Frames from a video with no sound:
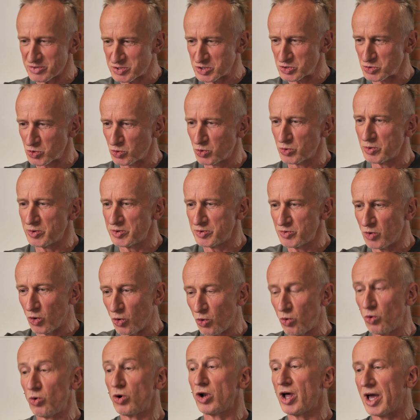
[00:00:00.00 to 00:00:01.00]
this is all,
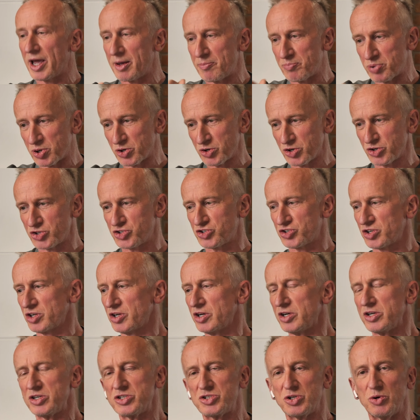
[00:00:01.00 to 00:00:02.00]
all a push
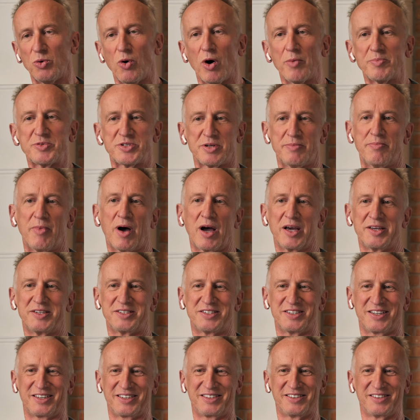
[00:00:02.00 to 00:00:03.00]
to
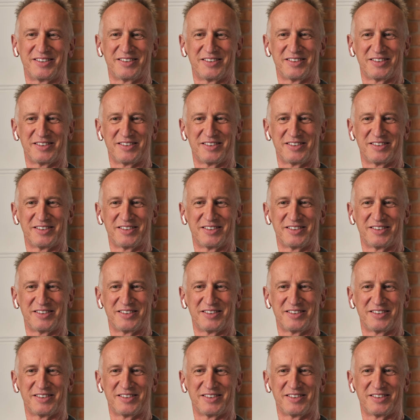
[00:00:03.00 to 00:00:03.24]
optimizing